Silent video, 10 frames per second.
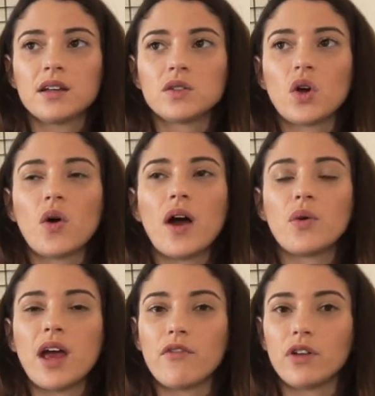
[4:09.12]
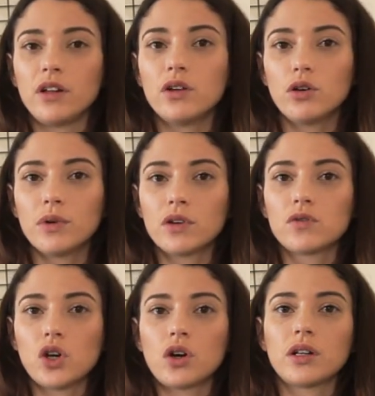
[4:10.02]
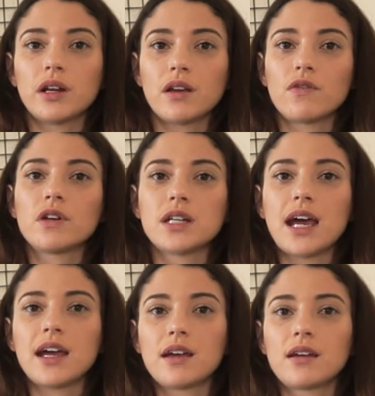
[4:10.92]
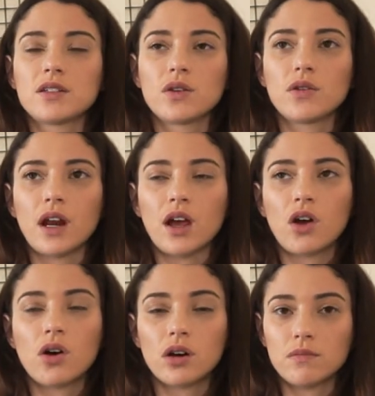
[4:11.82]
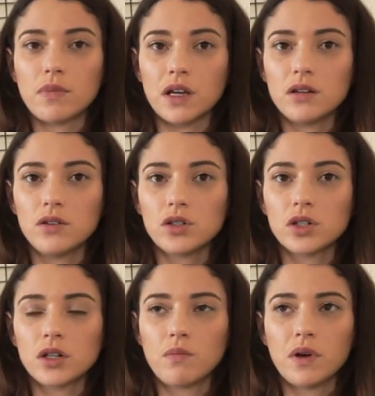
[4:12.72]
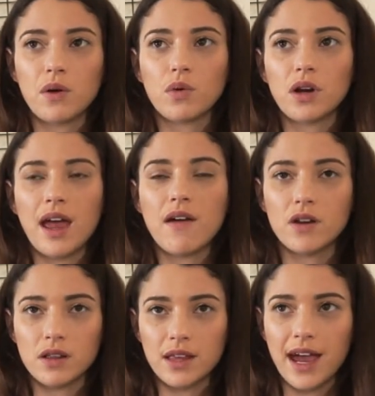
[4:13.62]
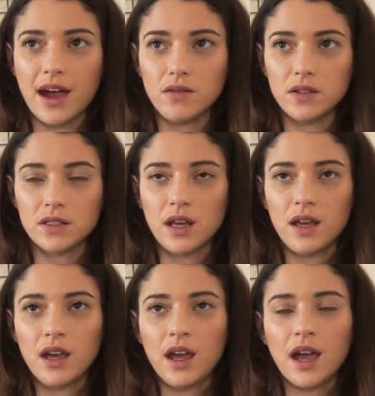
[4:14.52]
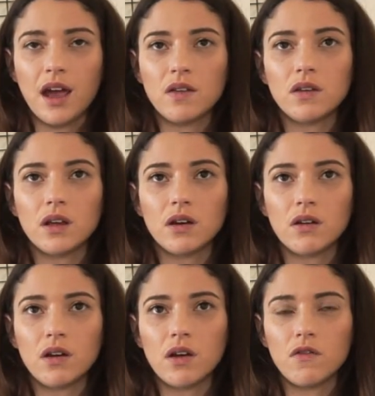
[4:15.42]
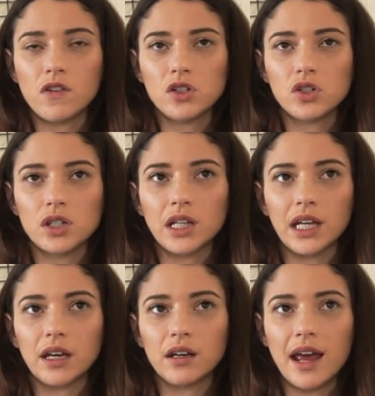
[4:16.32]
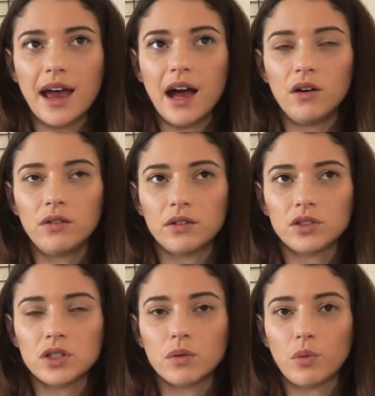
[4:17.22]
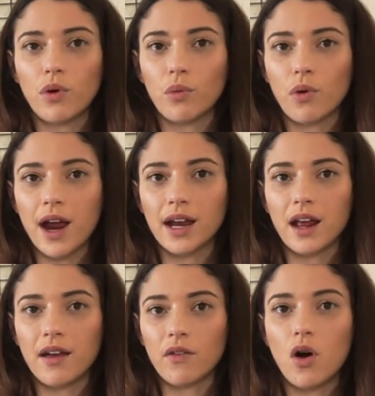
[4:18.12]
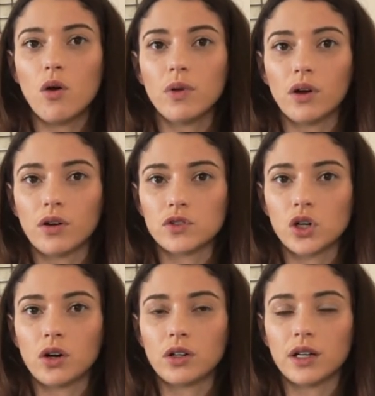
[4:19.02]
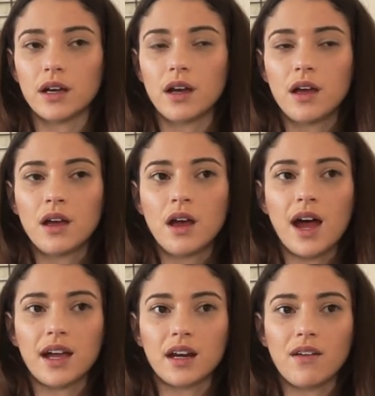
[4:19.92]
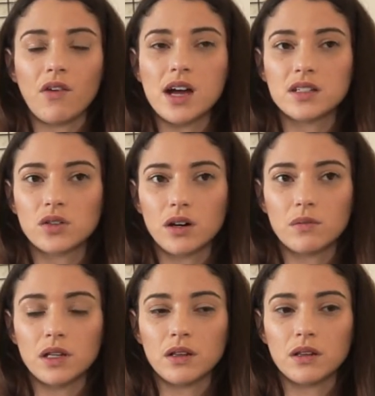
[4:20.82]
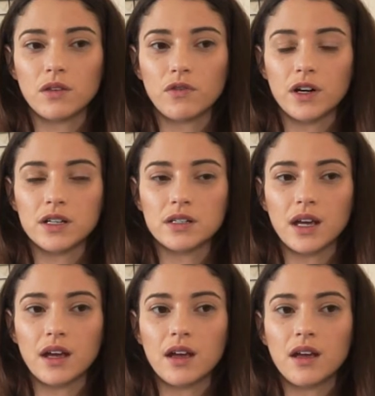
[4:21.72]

So I would have a little bit of chocolate every day so that I couldn't binge, but I wouldn't have it in the house. And then eventually now to the point where I can have a whole block of chocolate, I can have ice cream in the freezer,